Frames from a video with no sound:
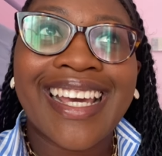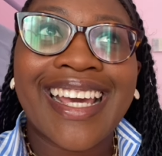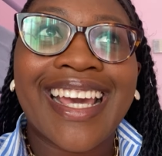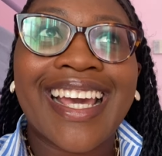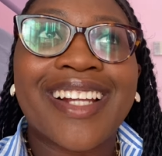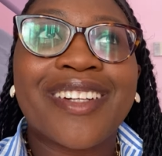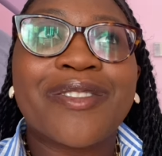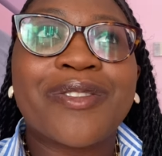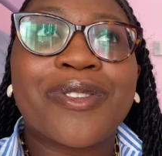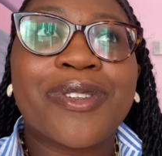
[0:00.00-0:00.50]

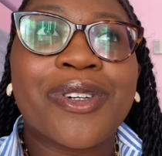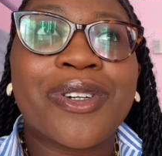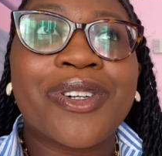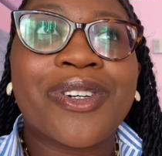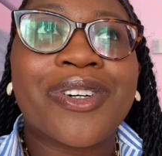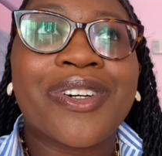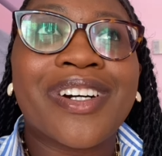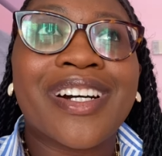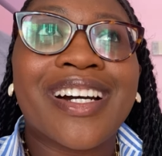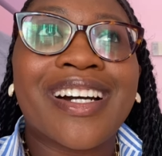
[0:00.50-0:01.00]
and
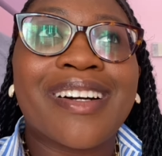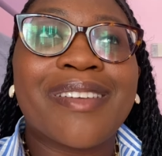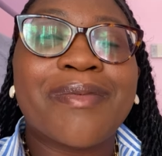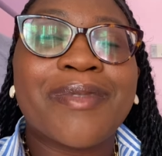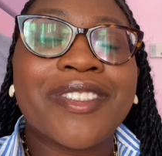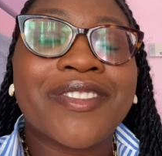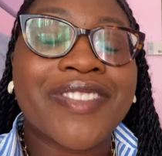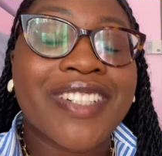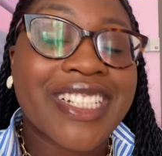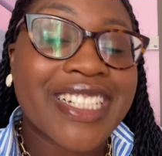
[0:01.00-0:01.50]
for
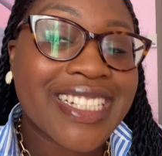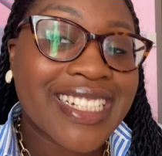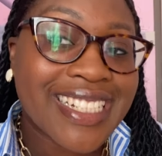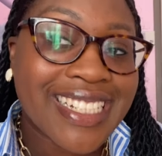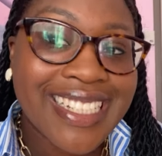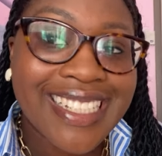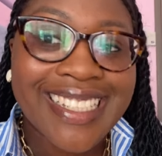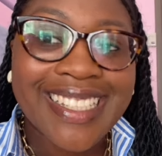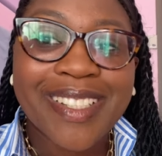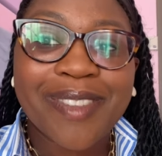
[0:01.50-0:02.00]

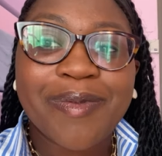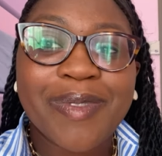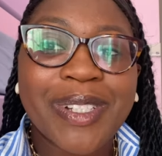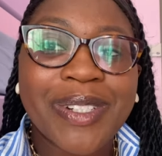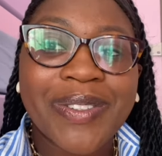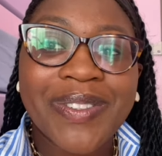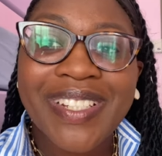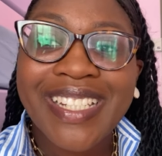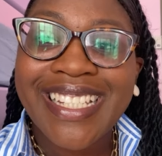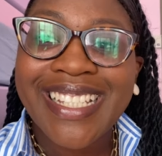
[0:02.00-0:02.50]
evangelism
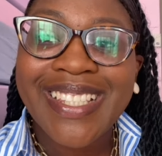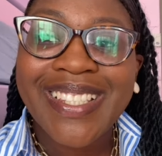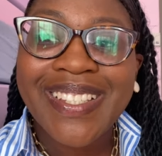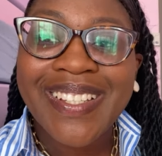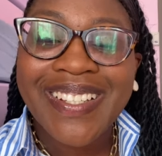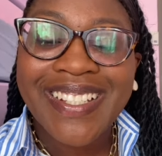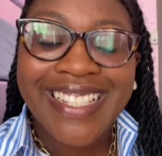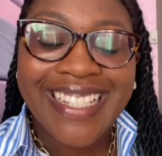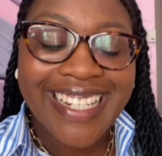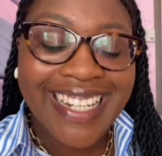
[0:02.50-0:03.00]
and winning
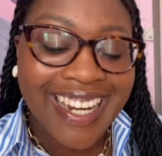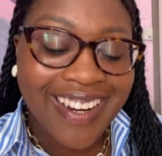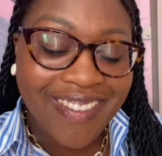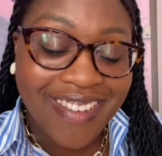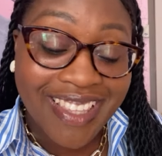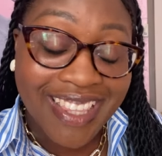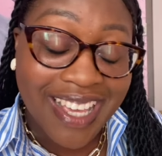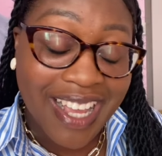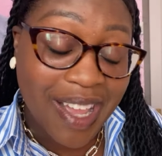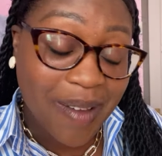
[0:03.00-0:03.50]
souls and
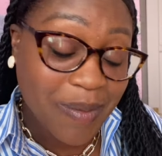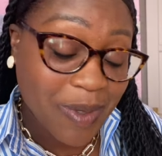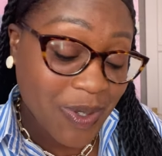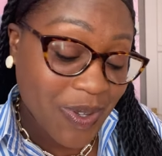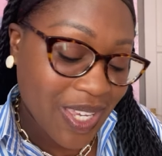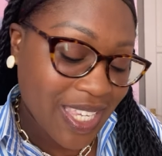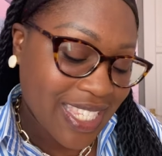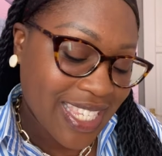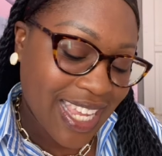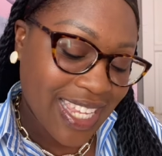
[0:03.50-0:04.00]
everything. I'm so
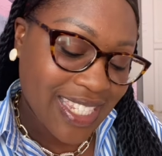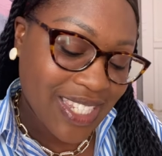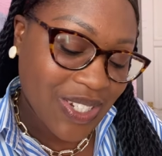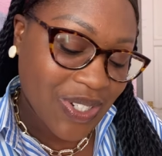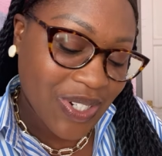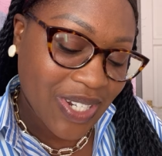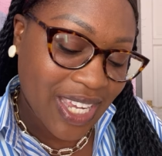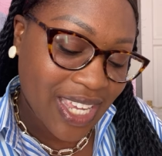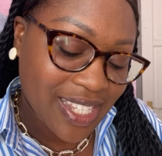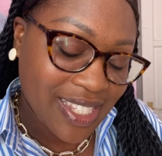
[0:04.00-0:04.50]
excited,
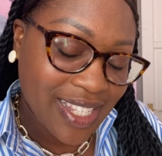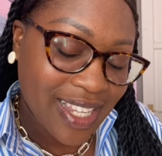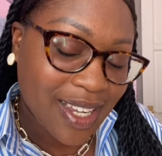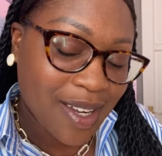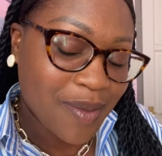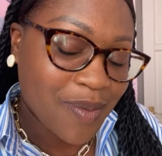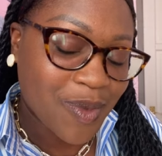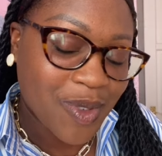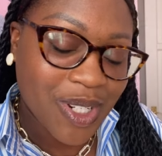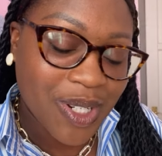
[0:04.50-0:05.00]
you guys. Like,
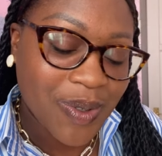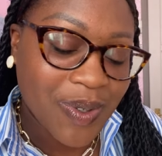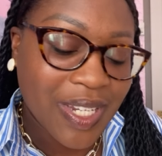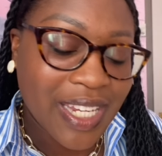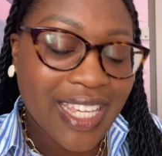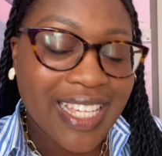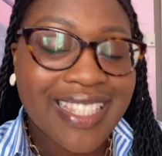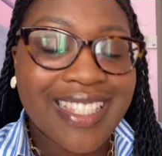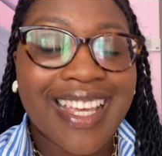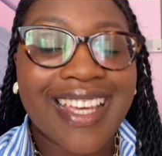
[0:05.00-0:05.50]
I'm really,
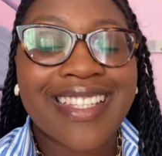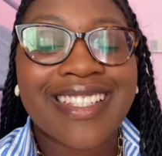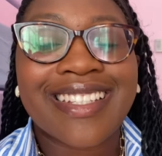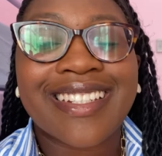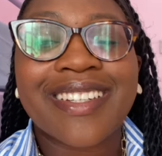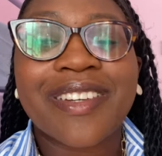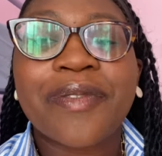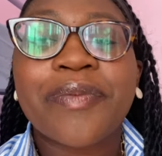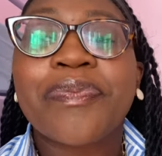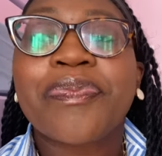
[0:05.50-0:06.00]
really
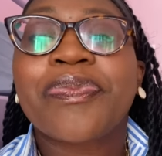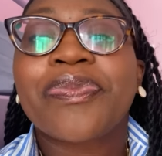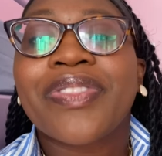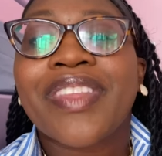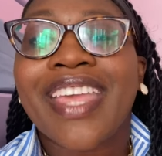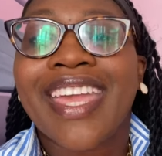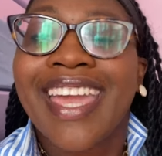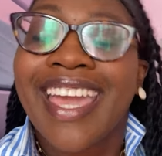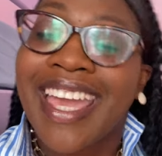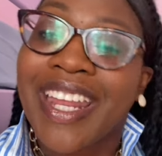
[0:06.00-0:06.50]
excited.
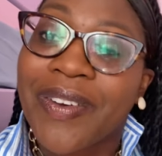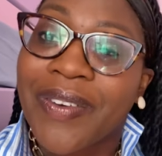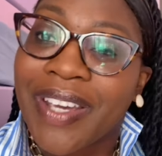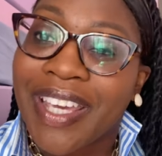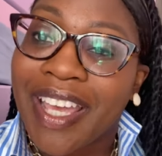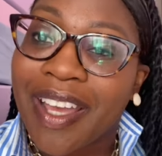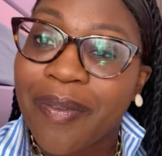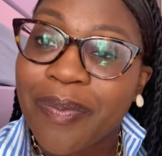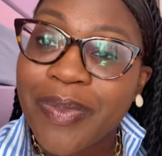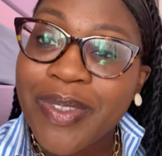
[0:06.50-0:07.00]
Anyway,
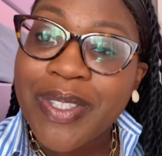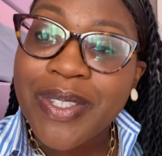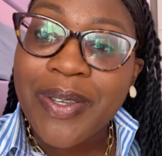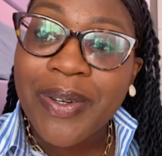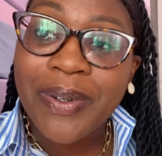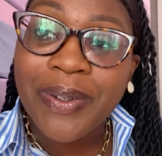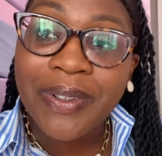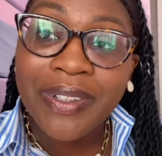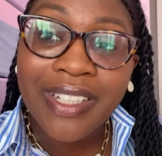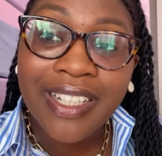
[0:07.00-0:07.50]
yeah,
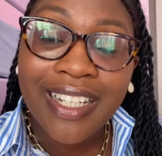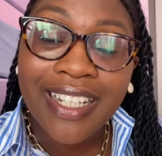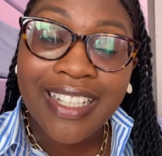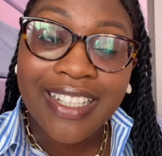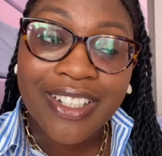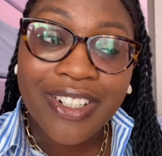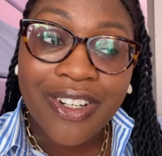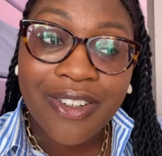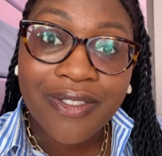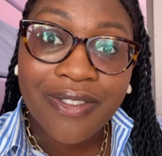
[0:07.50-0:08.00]
so
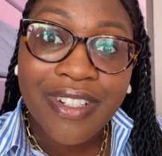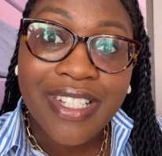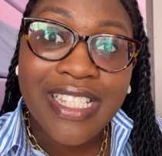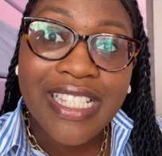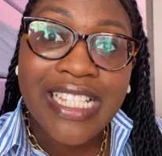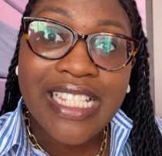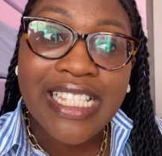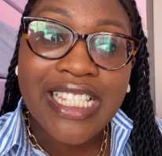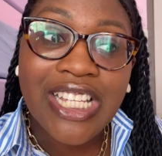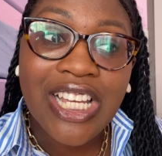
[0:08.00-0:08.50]
the
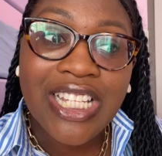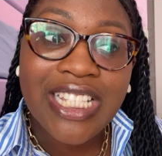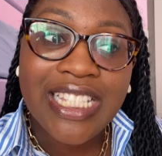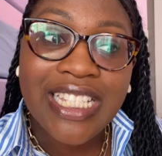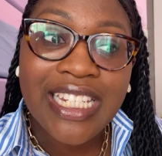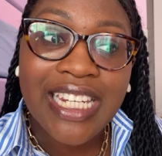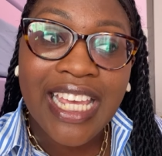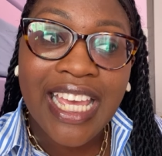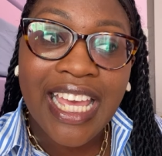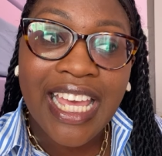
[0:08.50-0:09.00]
conference is
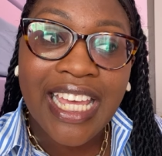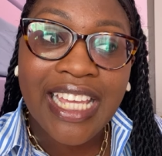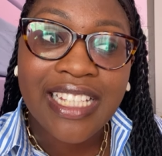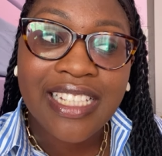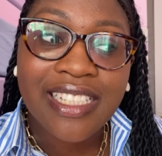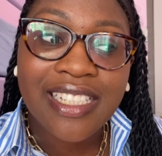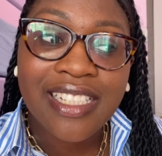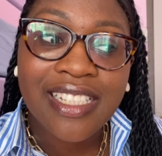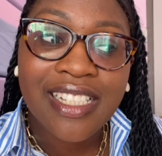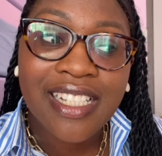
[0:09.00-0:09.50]
starting at